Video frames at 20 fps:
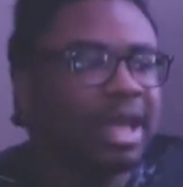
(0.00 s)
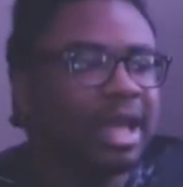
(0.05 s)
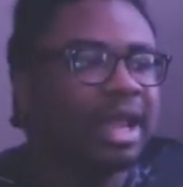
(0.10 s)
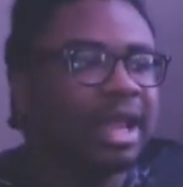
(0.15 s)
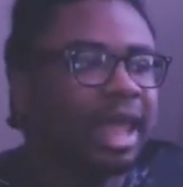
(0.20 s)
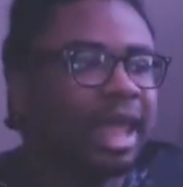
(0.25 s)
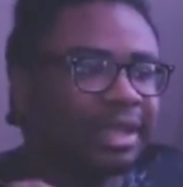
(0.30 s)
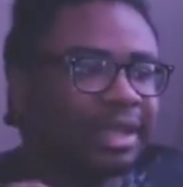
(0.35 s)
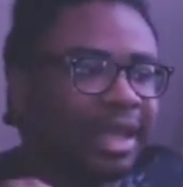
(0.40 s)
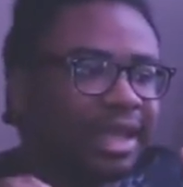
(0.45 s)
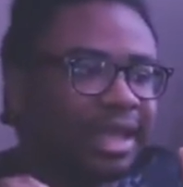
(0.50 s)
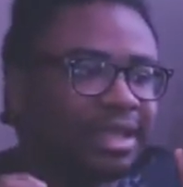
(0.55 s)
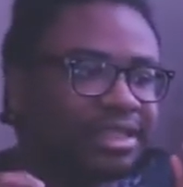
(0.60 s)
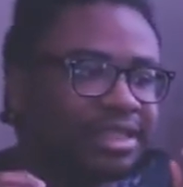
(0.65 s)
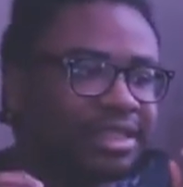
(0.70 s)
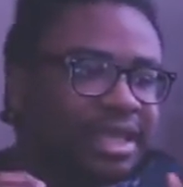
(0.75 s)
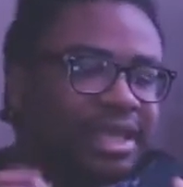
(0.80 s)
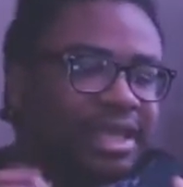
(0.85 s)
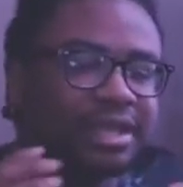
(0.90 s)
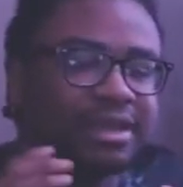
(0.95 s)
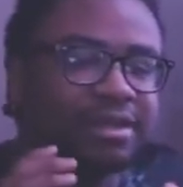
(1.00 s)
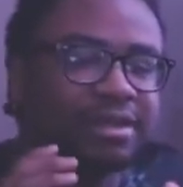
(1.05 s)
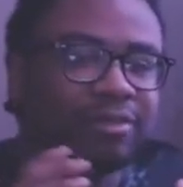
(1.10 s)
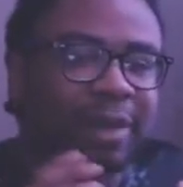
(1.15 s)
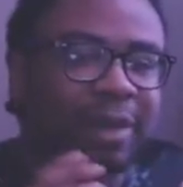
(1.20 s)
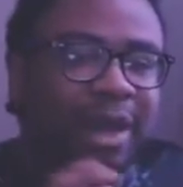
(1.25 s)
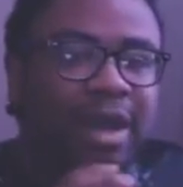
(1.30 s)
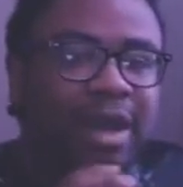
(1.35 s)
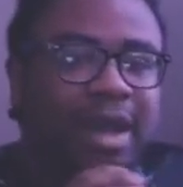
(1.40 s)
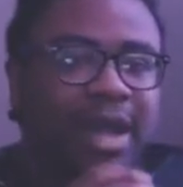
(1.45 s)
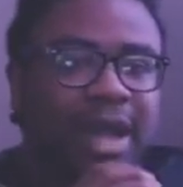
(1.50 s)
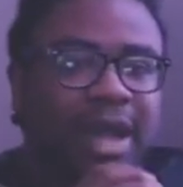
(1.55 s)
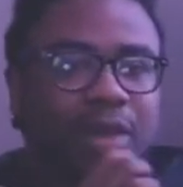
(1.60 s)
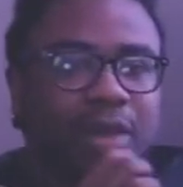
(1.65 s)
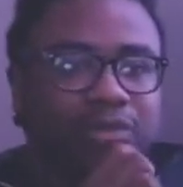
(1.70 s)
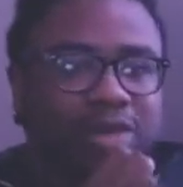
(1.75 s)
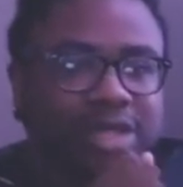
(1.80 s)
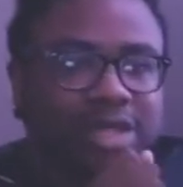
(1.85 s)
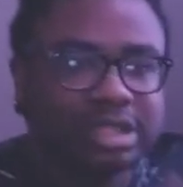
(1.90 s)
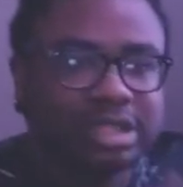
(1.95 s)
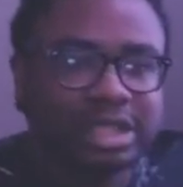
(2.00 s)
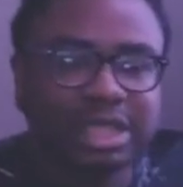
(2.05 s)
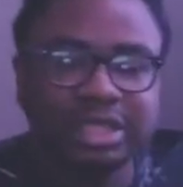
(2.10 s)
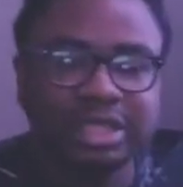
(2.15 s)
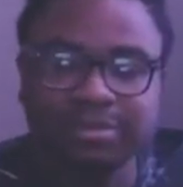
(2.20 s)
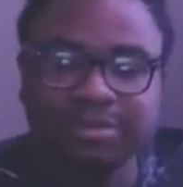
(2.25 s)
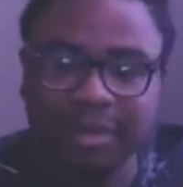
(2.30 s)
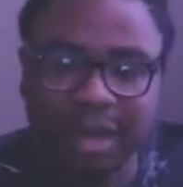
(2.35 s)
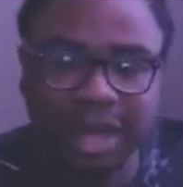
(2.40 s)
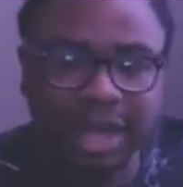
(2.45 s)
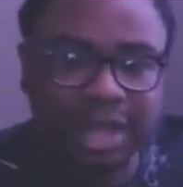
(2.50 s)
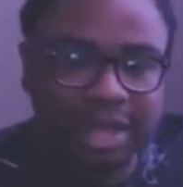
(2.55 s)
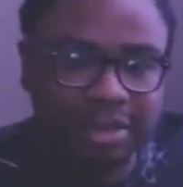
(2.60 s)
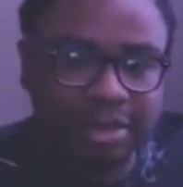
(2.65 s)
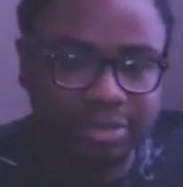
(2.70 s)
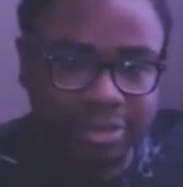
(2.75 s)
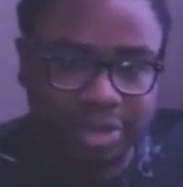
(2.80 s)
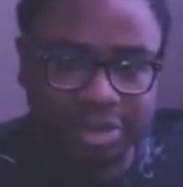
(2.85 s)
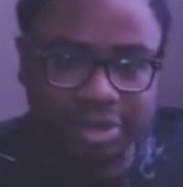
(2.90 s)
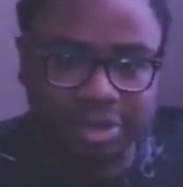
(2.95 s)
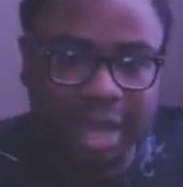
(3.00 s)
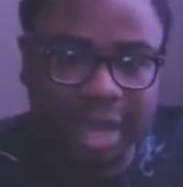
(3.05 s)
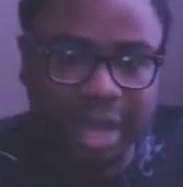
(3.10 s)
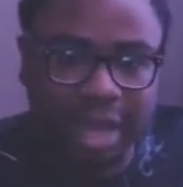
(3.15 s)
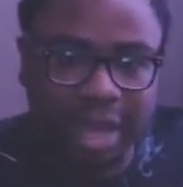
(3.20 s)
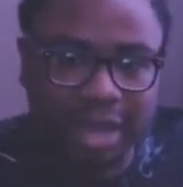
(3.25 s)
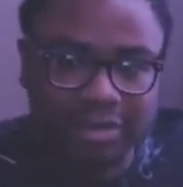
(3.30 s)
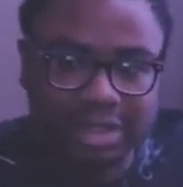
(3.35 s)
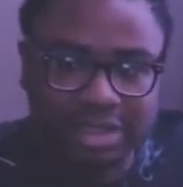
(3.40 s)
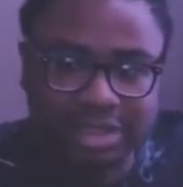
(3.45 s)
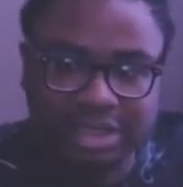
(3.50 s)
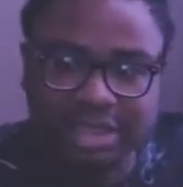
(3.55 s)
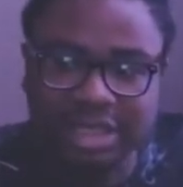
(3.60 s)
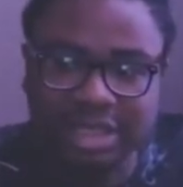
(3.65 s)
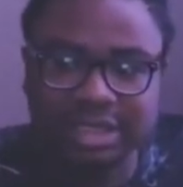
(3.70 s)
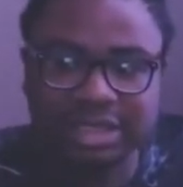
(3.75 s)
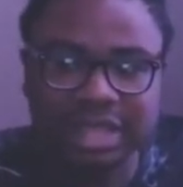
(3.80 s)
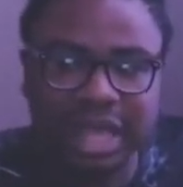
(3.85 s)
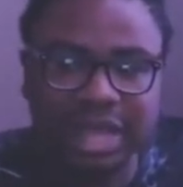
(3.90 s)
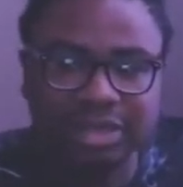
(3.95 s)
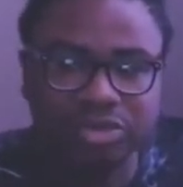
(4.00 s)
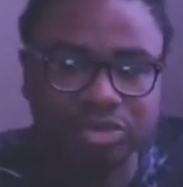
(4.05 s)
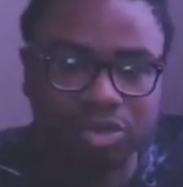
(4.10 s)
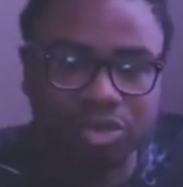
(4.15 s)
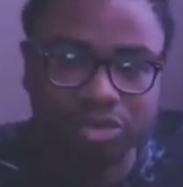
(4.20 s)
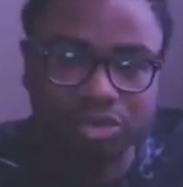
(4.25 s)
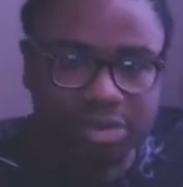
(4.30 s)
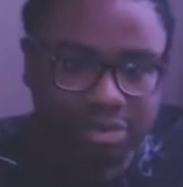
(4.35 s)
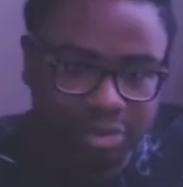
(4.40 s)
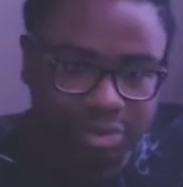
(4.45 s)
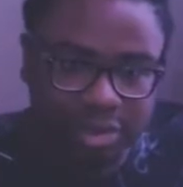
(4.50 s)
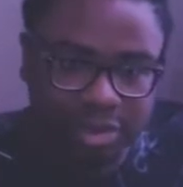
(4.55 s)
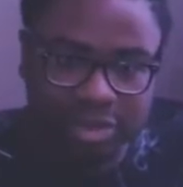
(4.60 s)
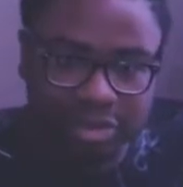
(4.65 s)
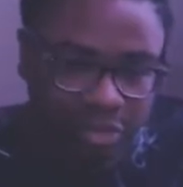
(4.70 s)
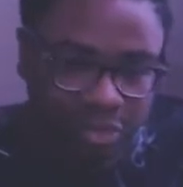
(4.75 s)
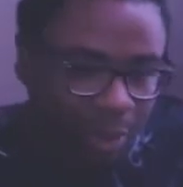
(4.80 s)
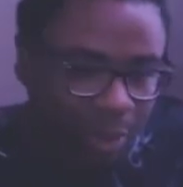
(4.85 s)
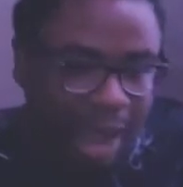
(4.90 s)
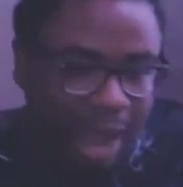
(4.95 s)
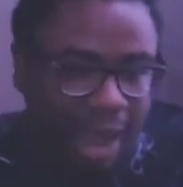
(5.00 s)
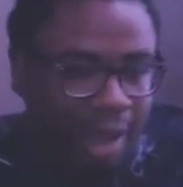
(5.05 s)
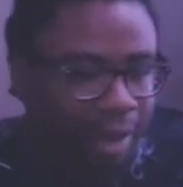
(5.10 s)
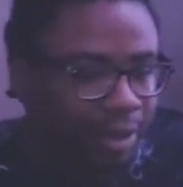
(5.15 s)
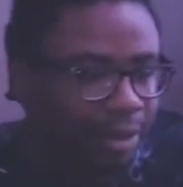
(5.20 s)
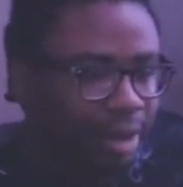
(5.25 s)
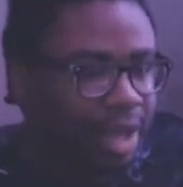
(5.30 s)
Like thinking about, and we just played Breath of the, like we just got through with Breath of the Wild.